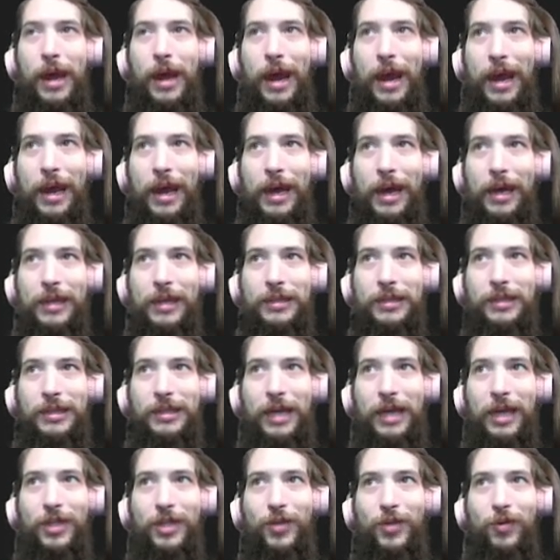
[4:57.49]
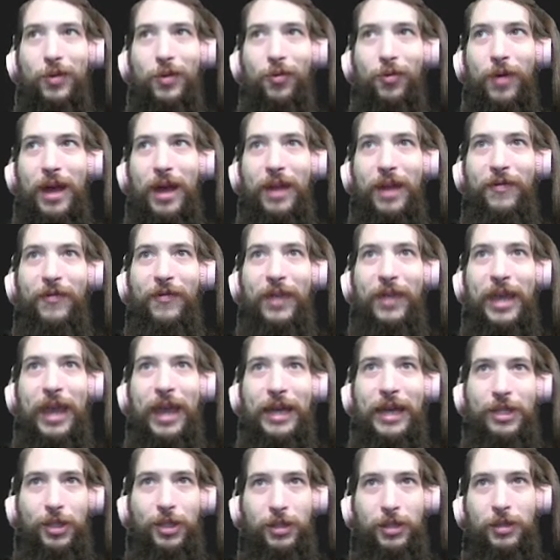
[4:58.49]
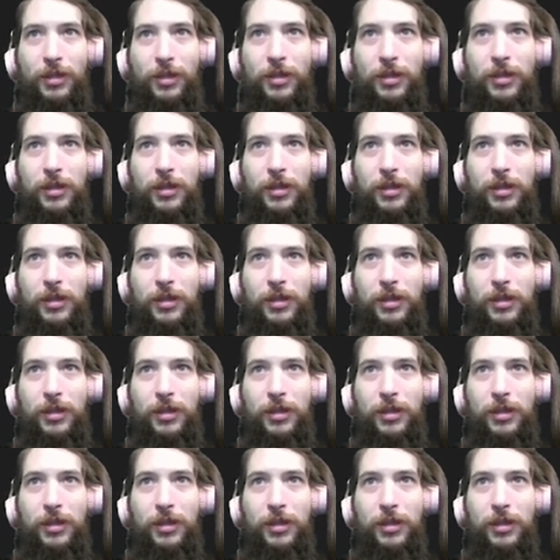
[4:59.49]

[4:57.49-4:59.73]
and sexual gratification.